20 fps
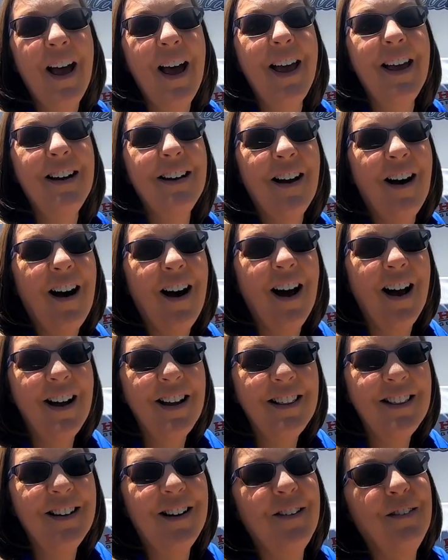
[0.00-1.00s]
And I
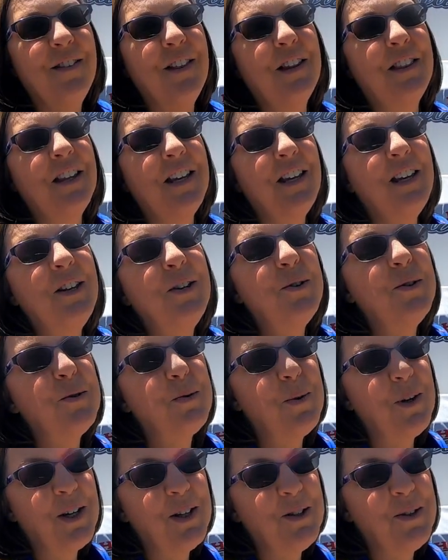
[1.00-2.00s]
love that the
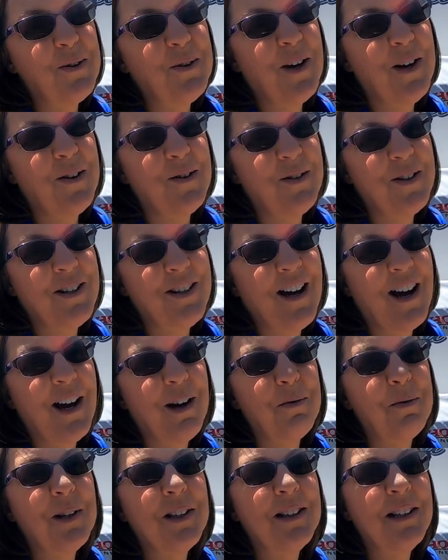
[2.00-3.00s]

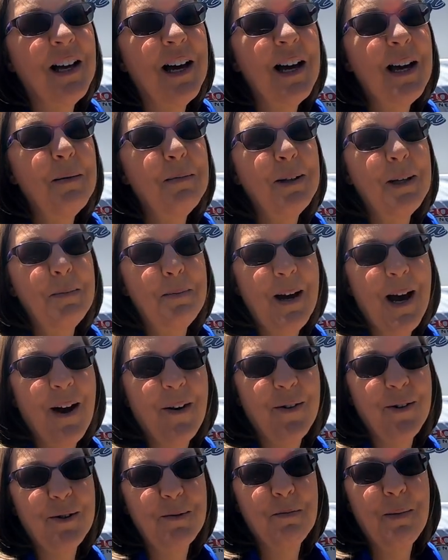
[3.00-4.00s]
EU2200i reliably
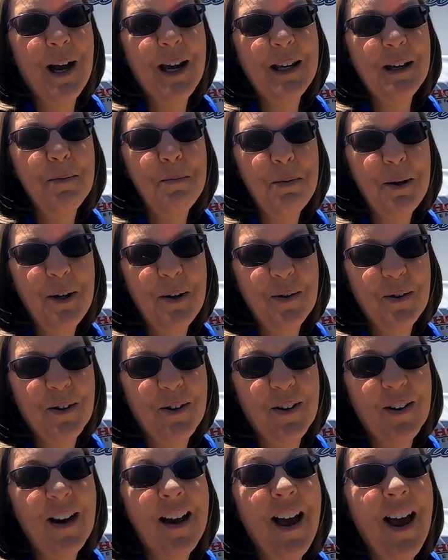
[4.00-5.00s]
powers my
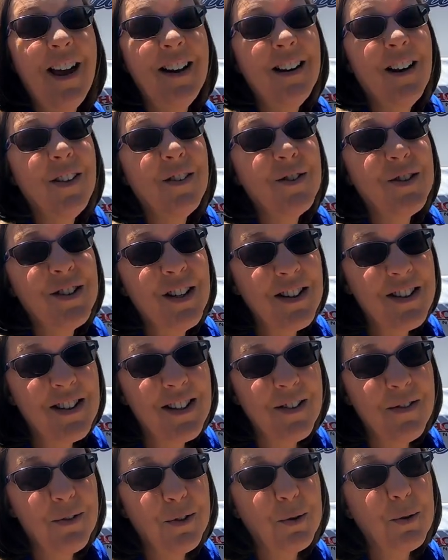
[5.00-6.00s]
computer and other
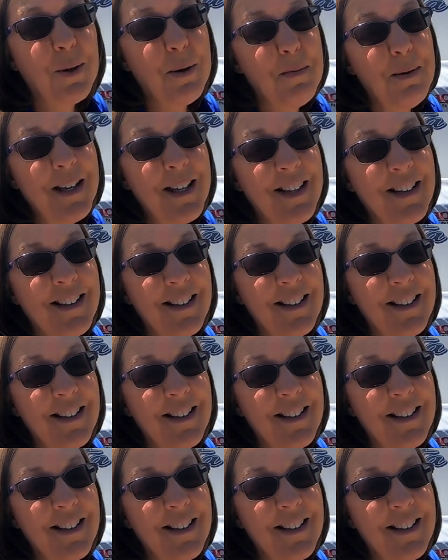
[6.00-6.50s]
sensitive equipment.